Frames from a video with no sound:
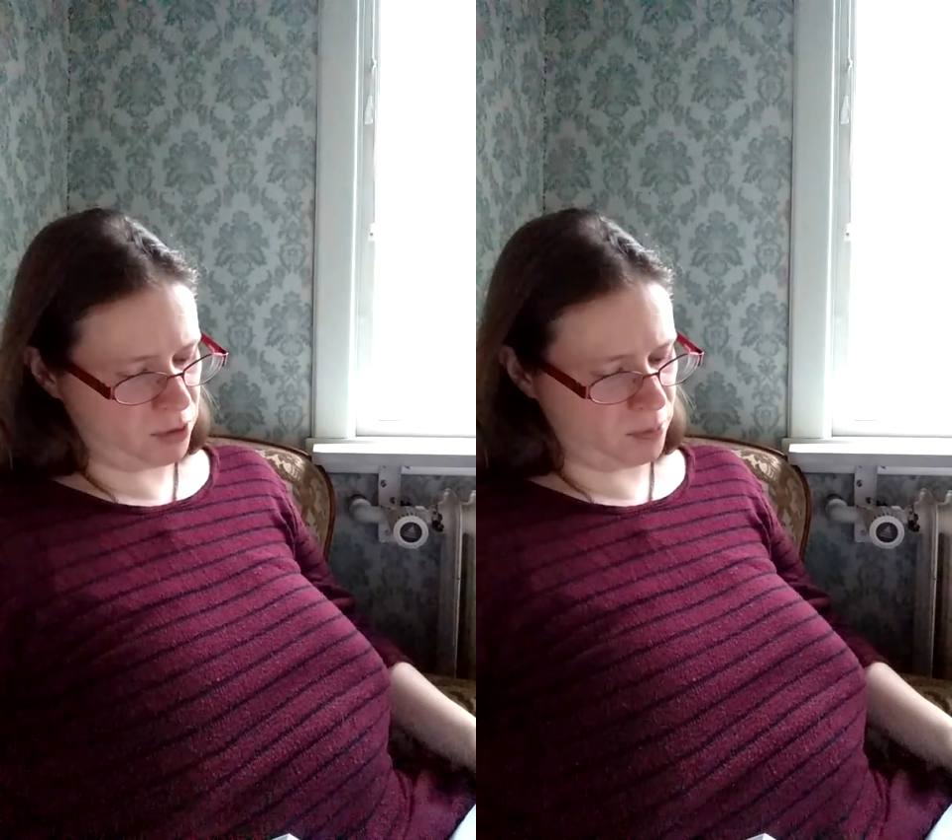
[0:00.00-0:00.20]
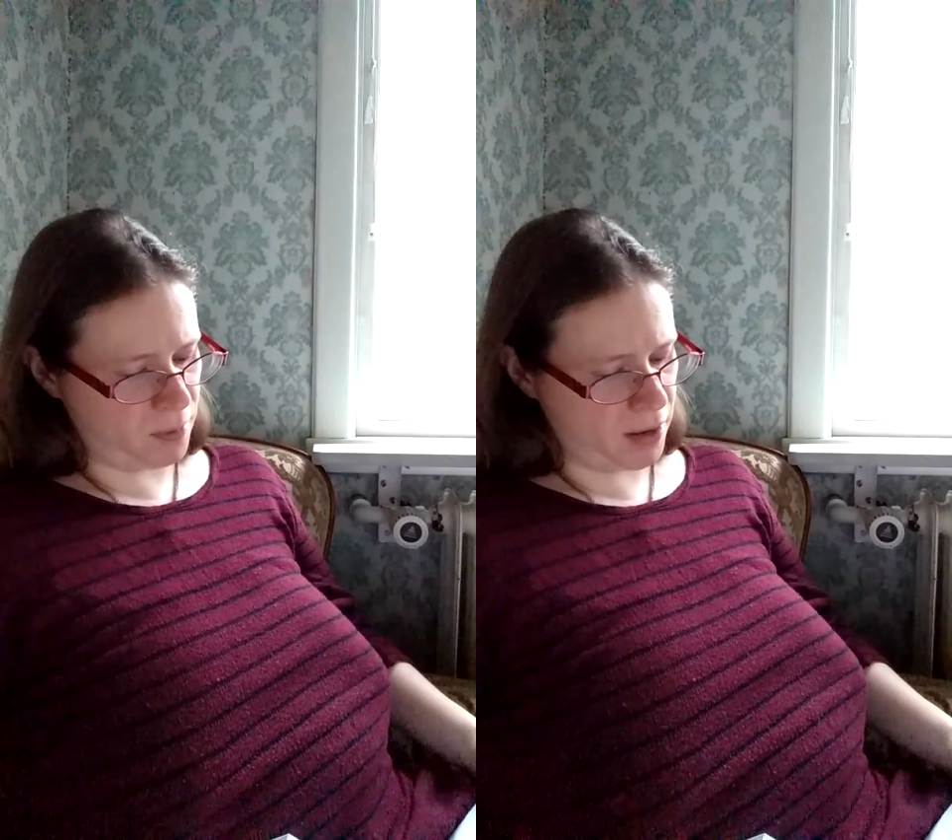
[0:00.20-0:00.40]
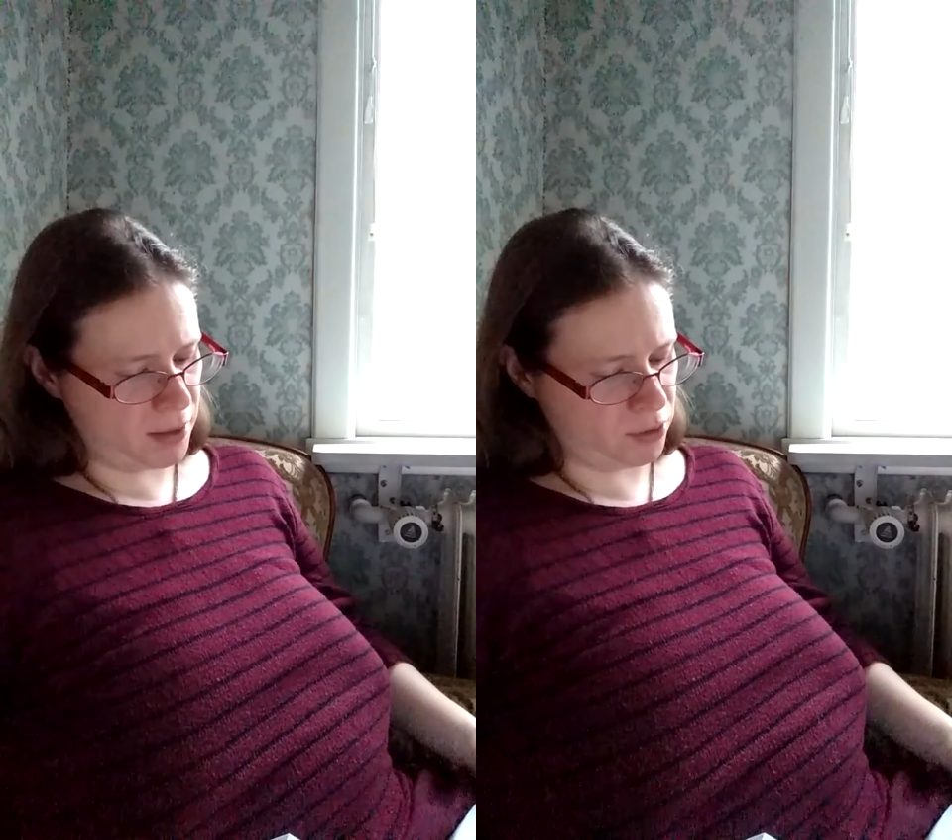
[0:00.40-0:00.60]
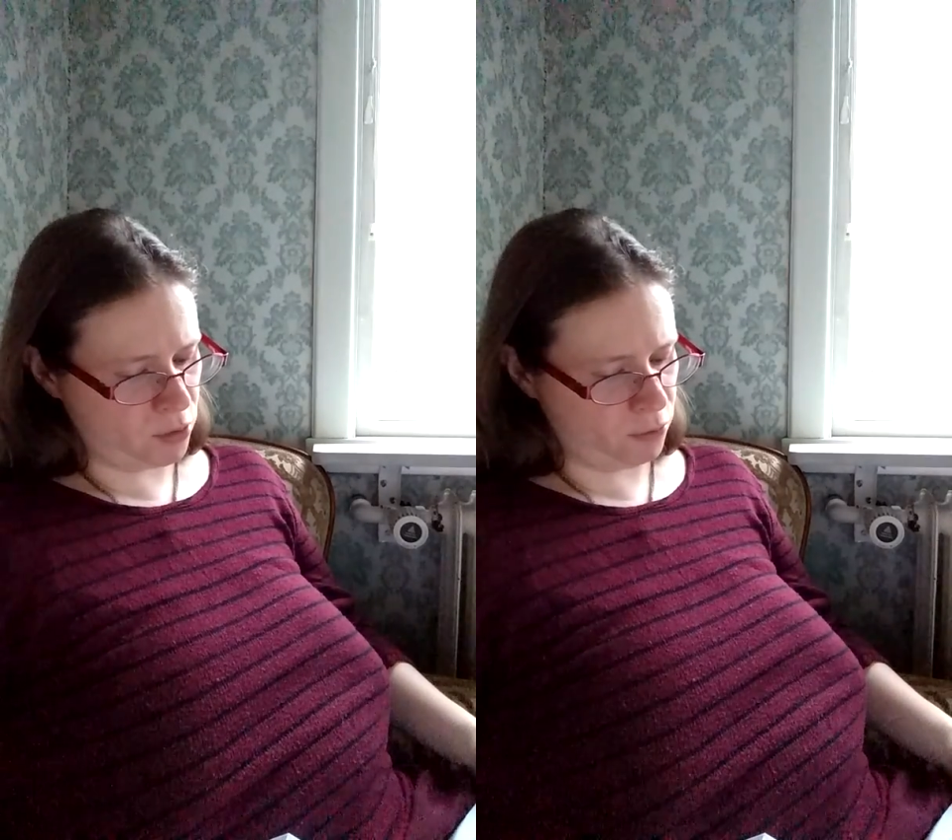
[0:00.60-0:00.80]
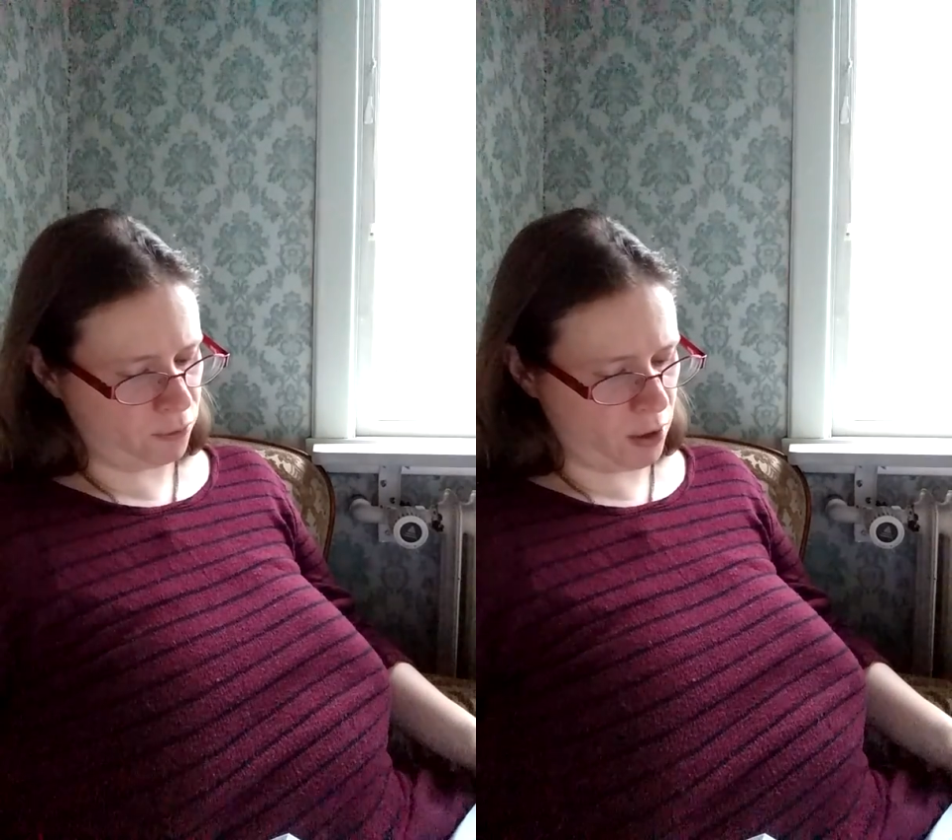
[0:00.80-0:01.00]
to buy his
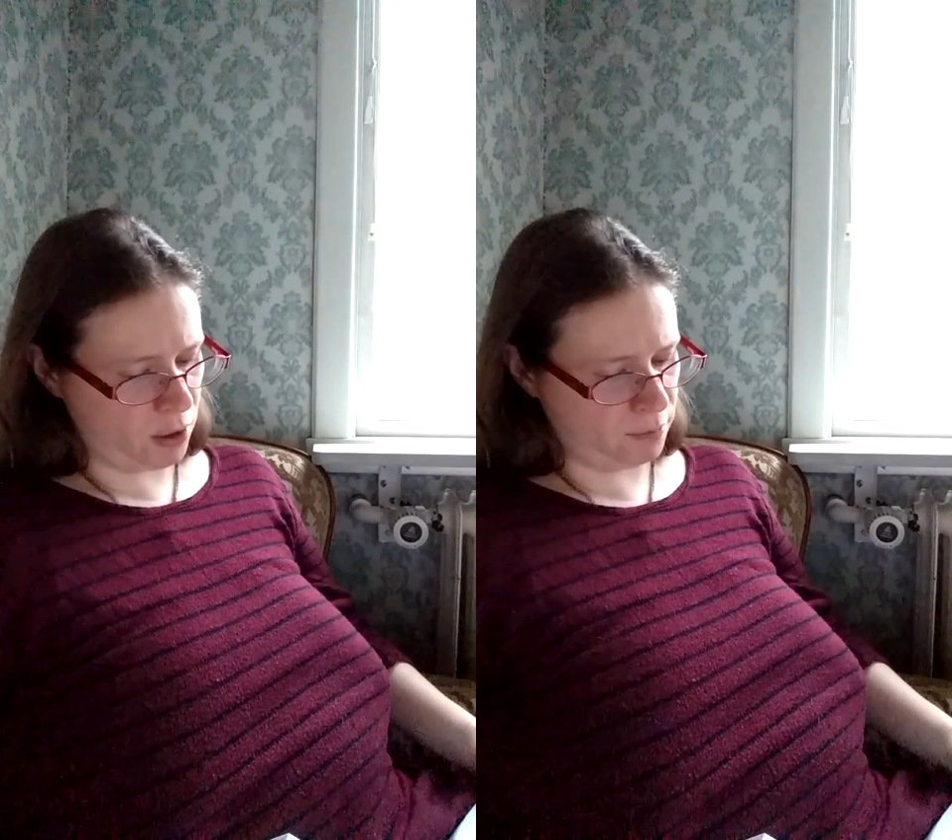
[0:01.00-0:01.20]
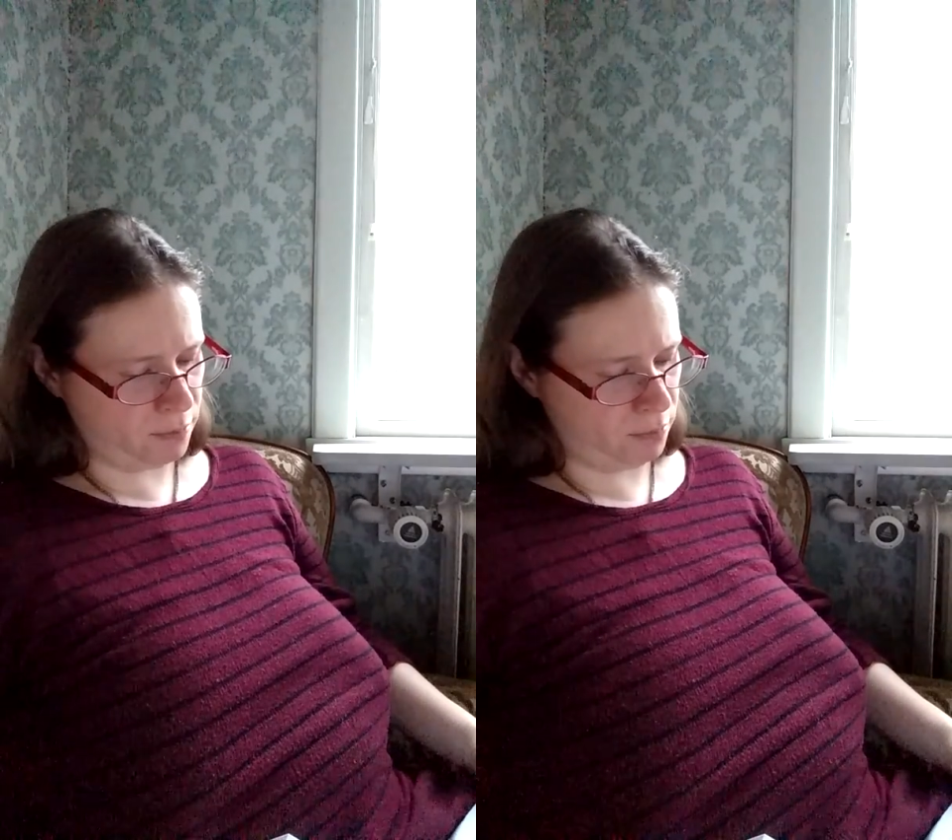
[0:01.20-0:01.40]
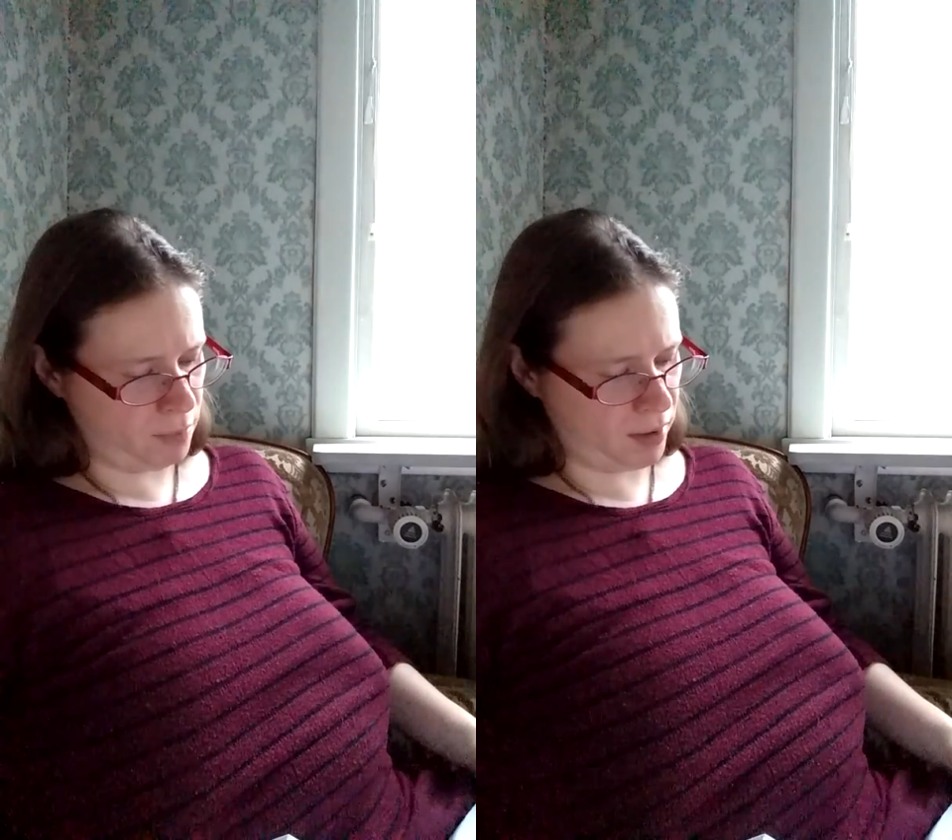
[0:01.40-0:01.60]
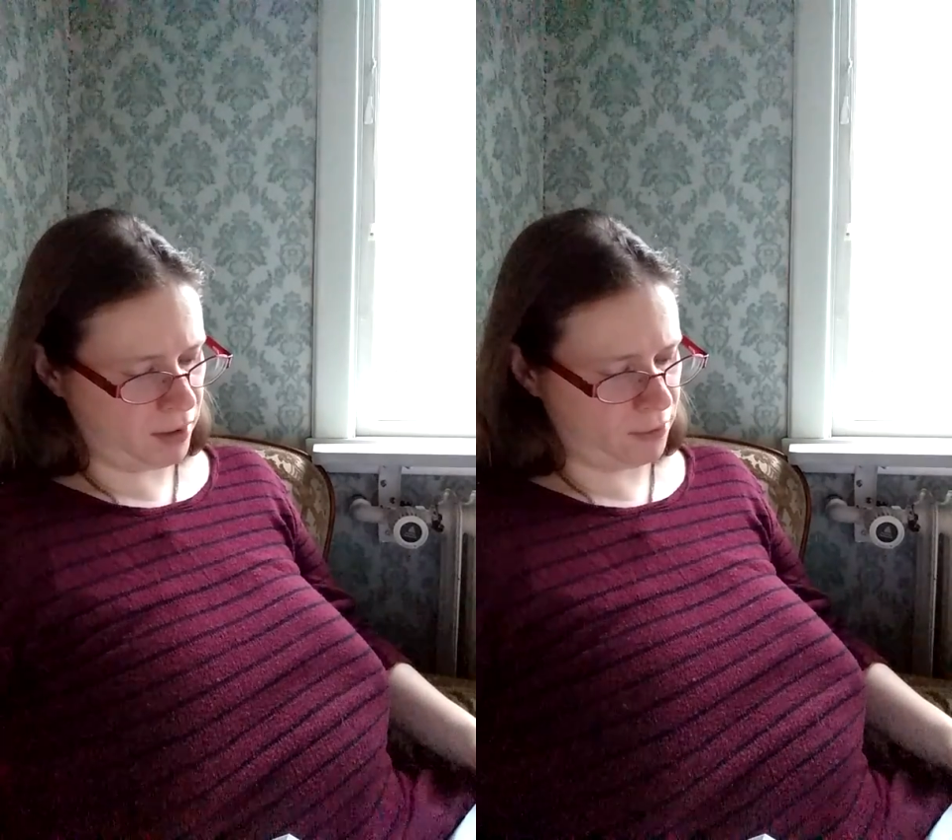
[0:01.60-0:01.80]
own farm, marry a